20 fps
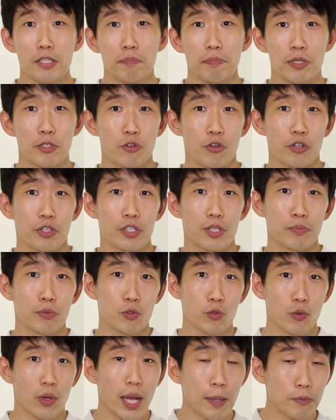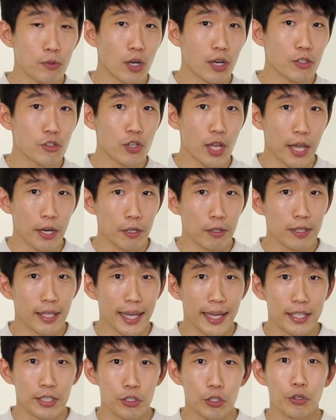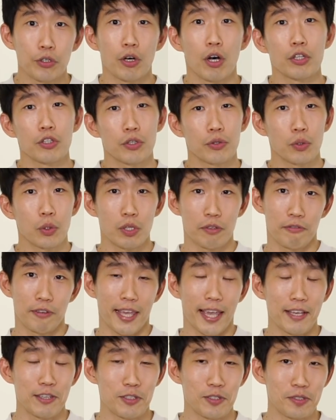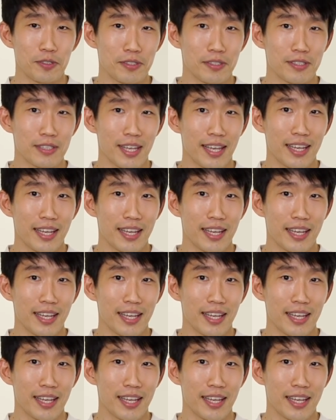be sure to subscribe to our channel and turn on your notifications.